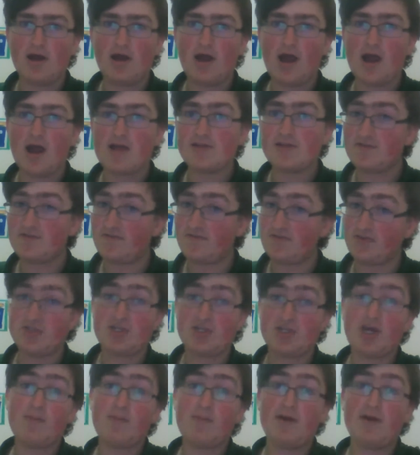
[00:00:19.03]
It's the first
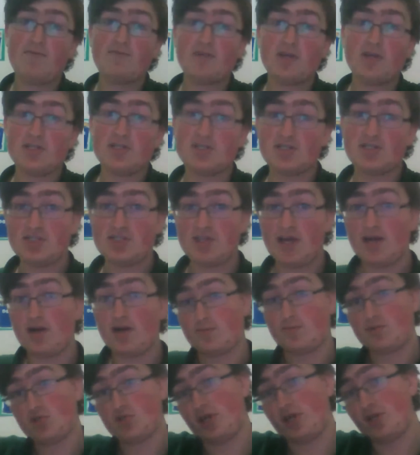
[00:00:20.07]
time I've done a setup
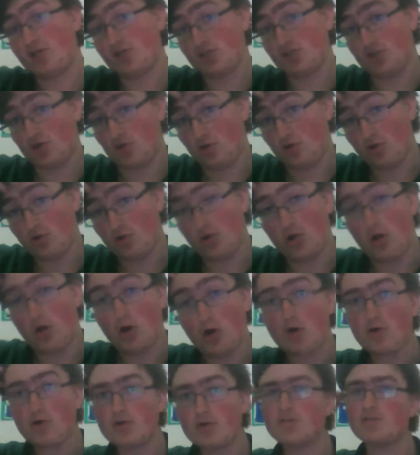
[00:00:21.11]
change in a
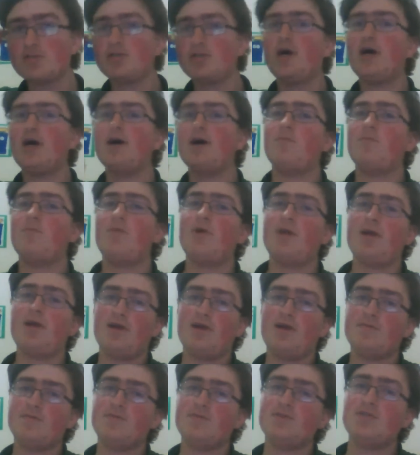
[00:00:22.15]
long time when it
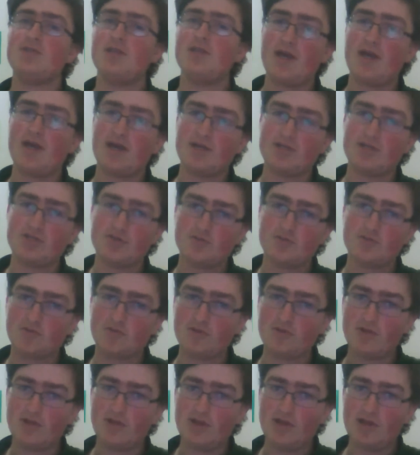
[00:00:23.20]
comes to the actual
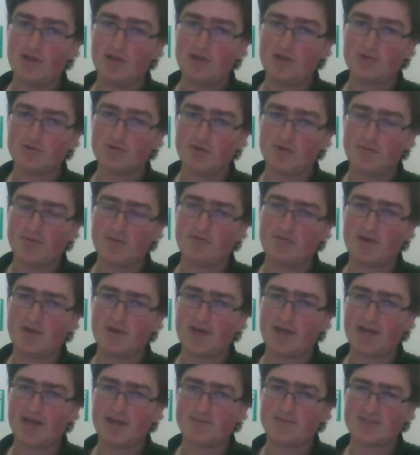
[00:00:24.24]
tournament
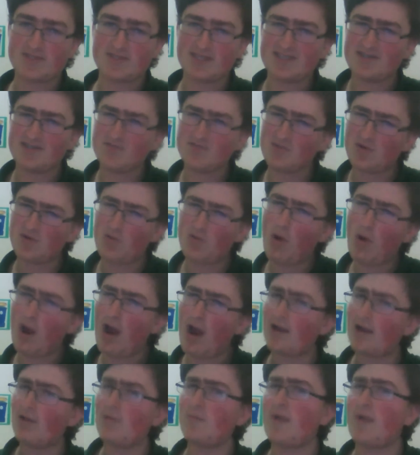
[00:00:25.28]
recaps. I did one a
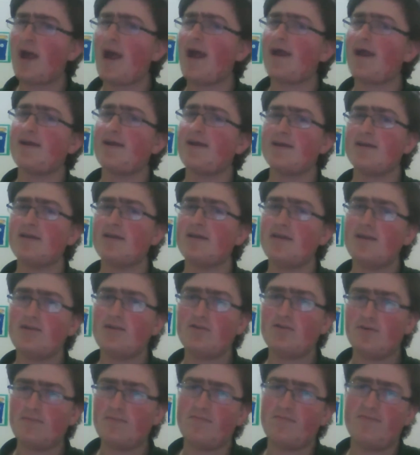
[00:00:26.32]
while back and it
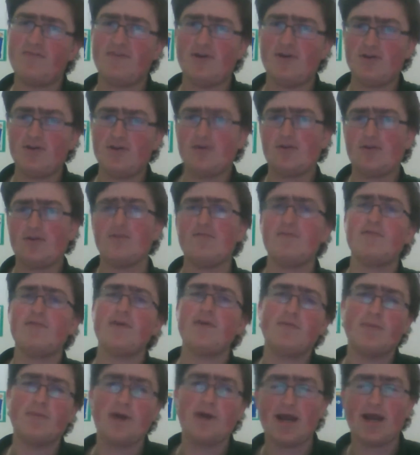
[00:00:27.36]
got fairly good
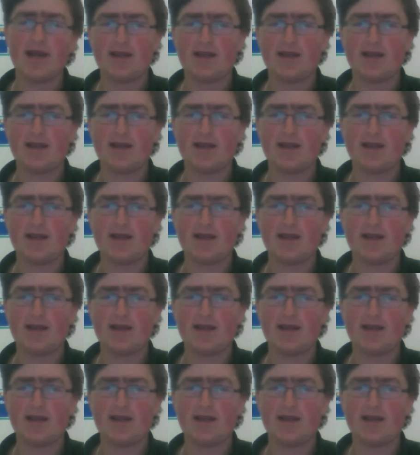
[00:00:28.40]
feedback.